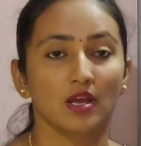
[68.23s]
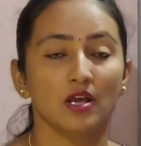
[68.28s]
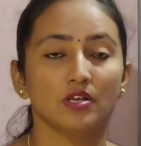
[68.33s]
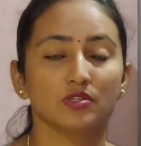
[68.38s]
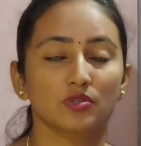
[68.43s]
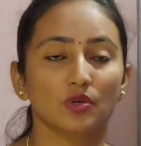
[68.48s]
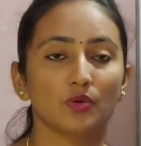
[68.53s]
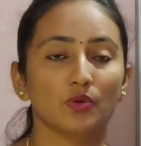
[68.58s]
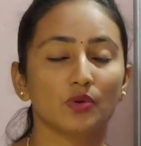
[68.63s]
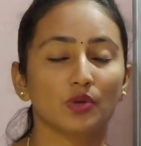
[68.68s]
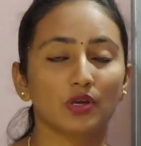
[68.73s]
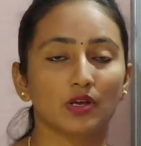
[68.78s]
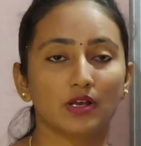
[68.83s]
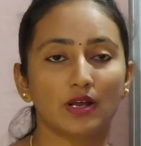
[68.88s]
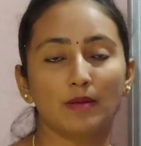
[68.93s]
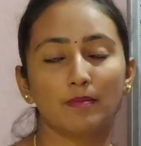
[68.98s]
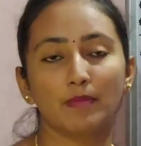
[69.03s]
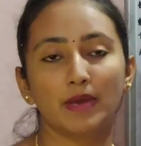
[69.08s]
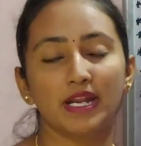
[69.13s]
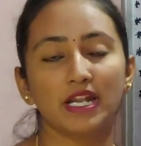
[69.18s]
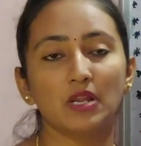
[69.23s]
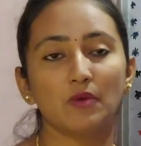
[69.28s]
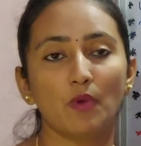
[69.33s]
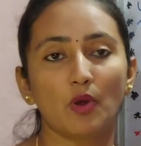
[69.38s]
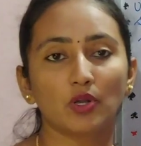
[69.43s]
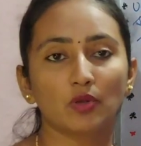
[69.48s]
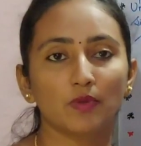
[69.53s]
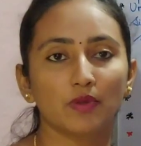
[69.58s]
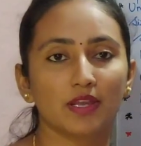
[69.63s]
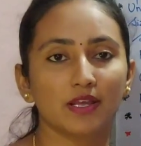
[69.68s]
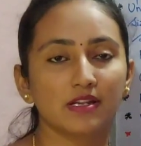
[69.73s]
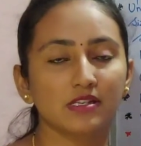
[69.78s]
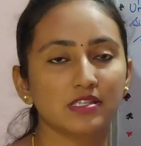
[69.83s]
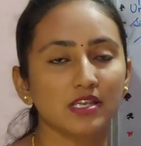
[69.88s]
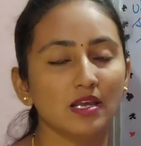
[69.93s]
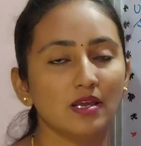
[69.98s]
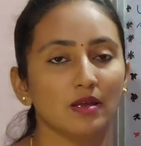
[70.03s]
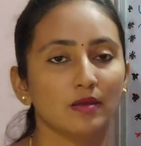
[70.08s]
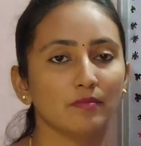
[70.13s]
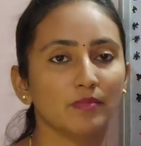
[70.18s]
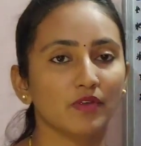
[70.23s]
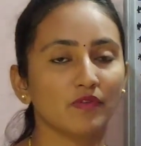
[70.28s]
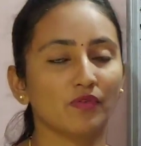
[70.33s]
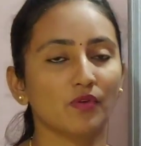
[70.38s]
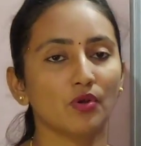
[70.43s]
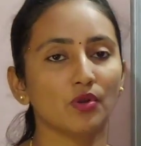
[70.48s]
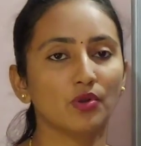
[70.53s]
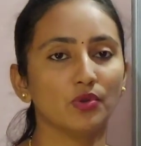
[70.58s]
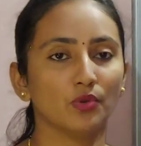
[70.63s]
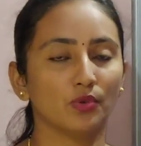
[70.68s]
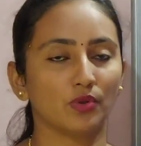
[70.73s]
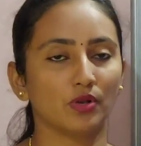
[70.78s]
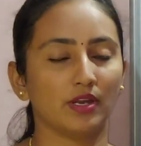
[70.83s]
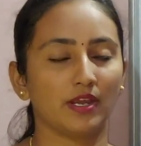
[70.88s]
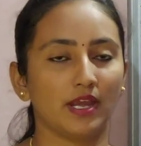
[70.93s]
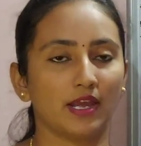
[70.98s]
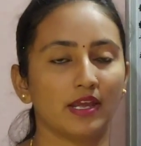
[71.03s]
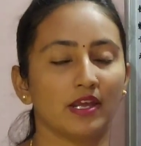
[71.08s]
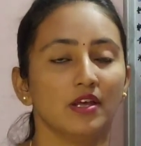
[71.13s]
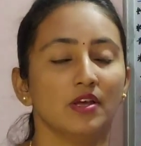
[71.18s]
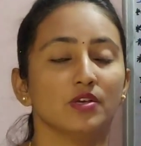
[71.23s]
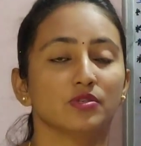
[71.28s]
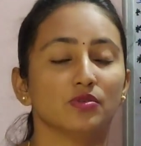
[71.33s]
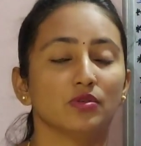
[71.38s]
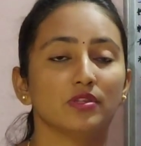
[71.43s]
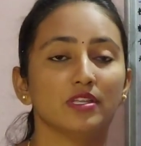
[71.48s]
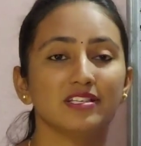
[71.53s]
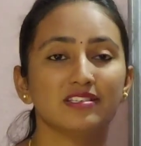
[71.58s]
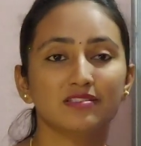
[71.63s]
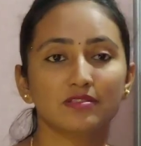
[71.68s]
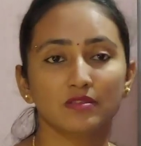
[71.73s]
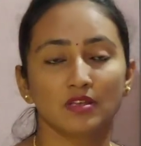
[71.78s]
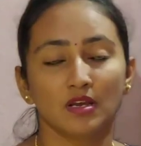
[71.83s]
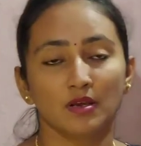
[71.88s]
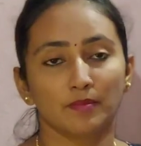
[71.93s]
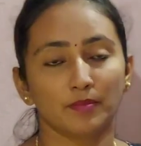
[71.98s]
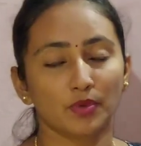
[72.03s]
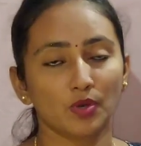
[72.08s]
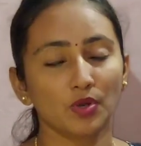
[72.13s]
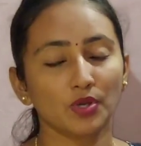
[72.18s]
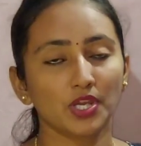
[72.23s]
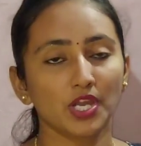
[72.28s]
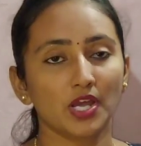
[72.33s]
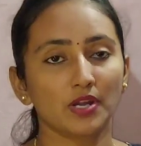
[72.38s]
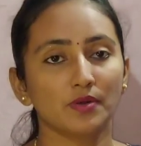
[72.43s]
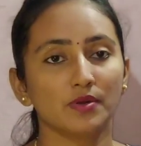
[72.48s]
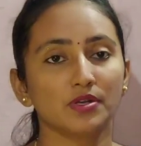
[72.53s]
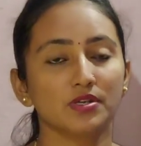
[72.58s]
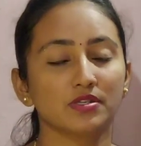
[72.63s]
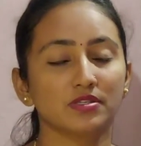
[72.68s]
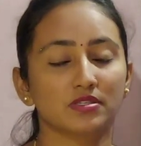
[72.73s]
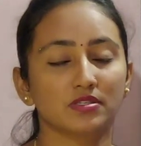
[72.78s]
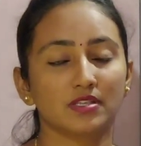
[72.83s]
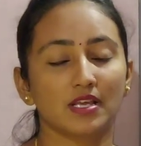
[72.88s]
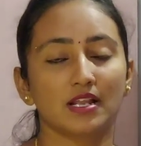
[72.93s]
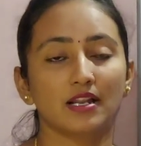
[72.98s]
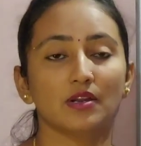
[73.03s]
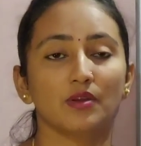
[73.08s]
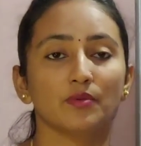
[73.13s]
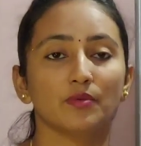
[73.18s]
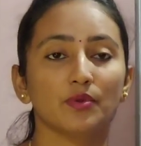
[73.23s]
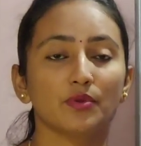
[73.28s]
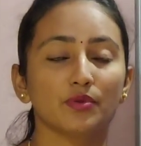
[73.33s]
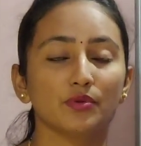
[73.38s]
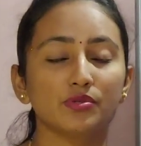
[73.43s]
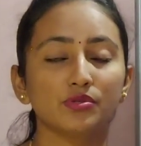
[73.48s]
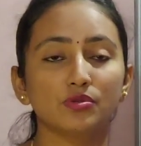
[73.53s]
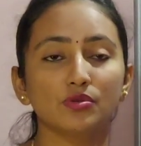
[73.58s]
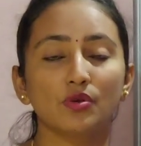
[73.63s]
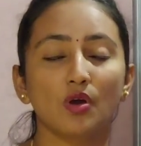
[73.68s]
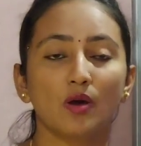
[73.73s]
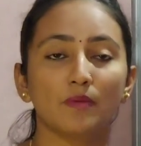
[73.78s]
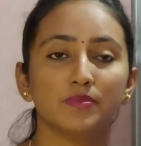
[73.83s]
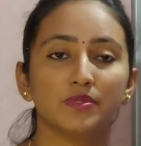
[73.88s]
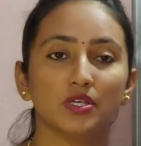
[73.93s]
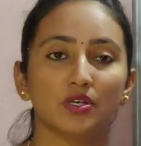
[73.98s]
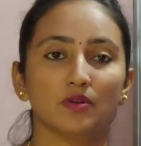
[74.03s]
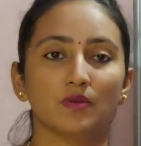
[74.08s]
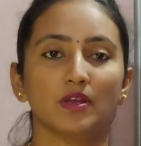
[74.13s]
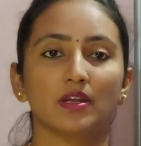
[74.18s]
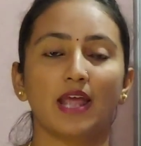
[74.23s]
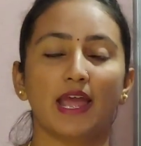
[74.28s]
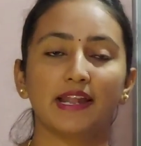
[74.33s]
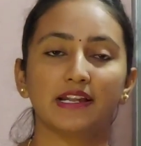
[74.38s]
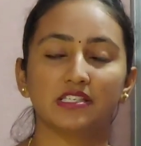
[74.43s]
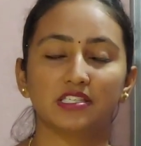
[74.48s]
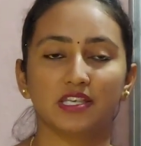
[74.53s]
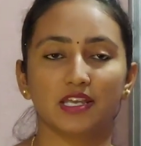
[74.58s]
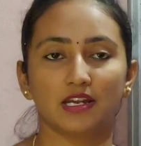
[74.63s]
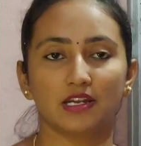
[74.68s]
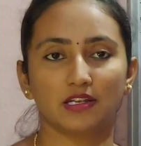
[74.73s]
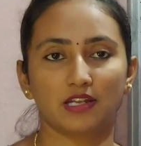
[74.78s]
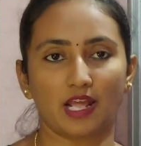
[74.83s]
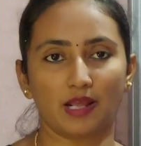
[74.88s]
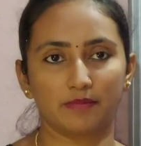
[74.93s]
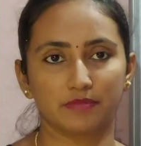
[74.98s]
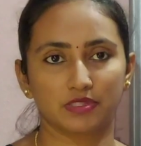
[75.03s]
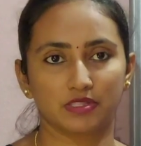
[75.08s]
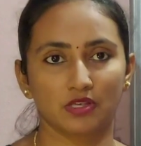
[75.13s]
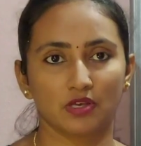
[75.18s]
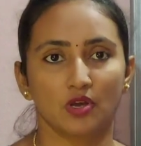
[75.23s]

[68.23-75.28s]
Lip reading: So combinedly what we can say? Before nuclei. So this prokaryote cell we used to observe in ancient times.